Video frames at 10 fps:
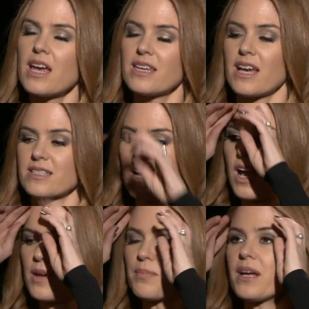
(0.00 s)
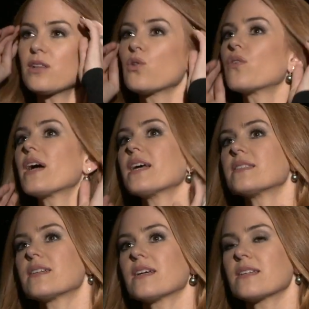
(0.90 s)
Yes, I play Laura
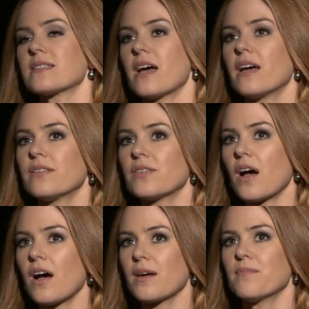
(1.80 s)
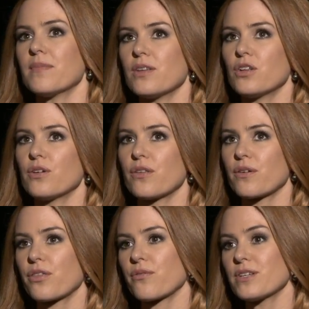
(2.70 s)
Hastings, and there are
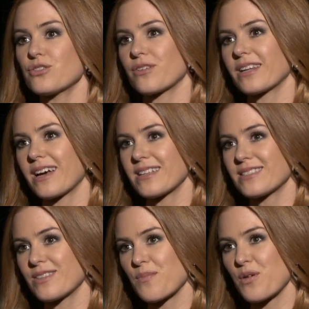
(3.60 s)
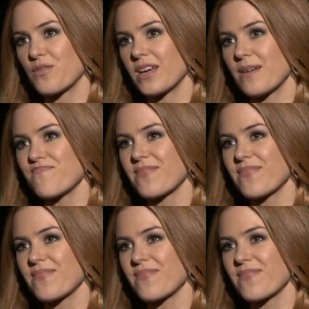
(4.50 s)
3 storylines in the movie.